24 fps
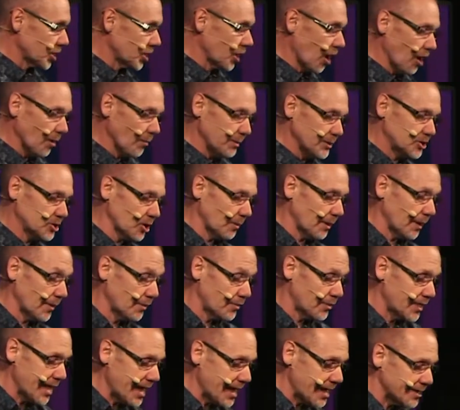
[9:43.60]
the garbage dump
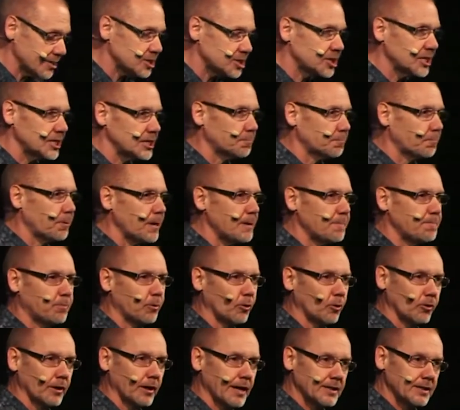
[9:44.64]
and there's these
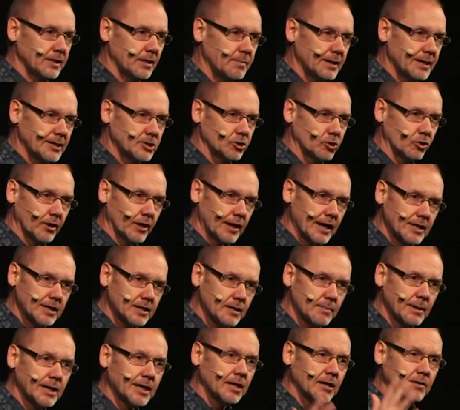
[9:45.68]
people in the middle
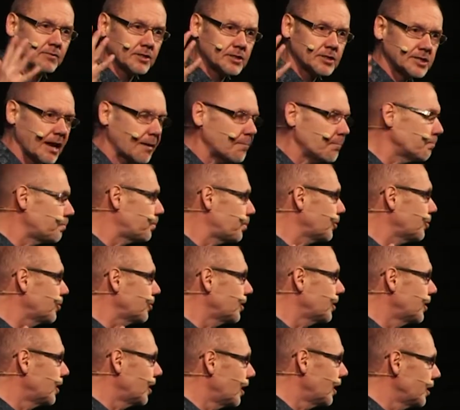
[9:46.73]
of the
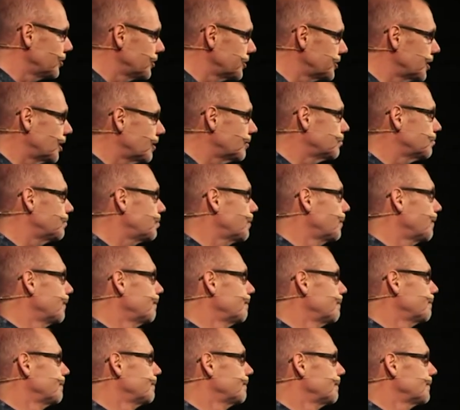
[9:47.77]
temple and the dump.
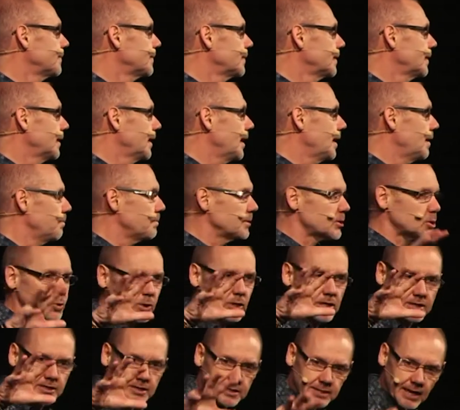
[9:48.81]
In
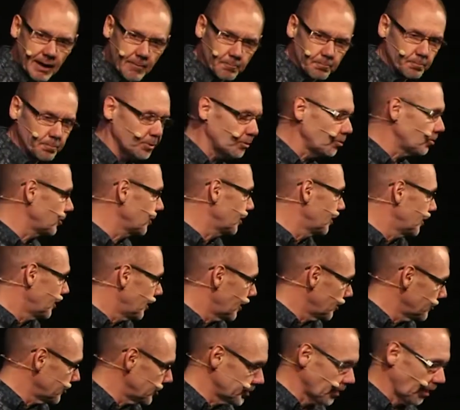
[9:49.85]
between the temple
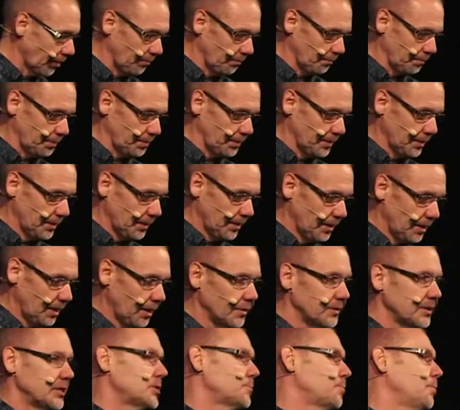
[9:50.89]
and the dump
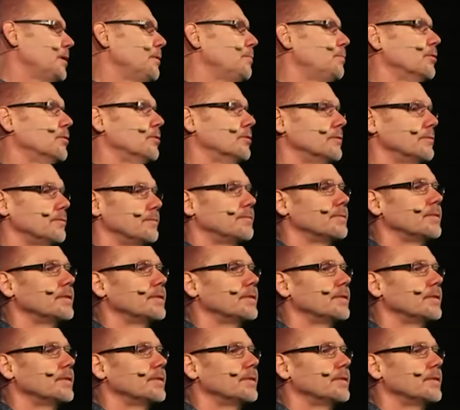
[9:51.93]
are these people.